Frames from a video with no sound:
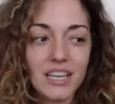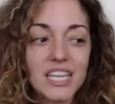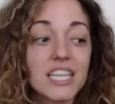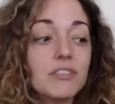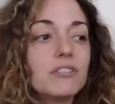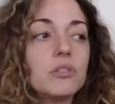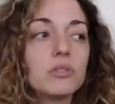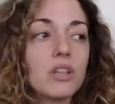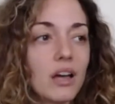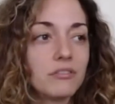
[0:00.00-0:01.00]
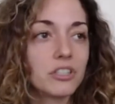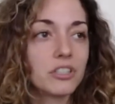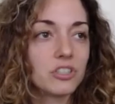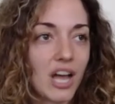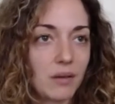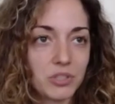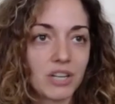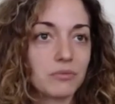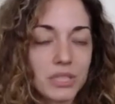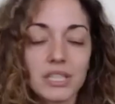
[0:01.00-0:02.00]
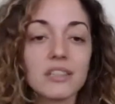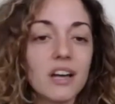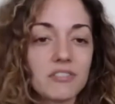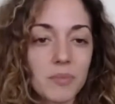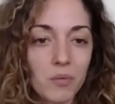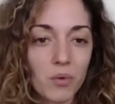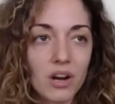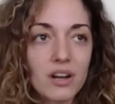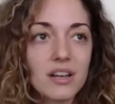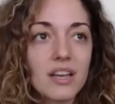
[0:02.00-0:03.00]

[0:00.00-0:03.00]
Even if you love your job, which I've really loved my work,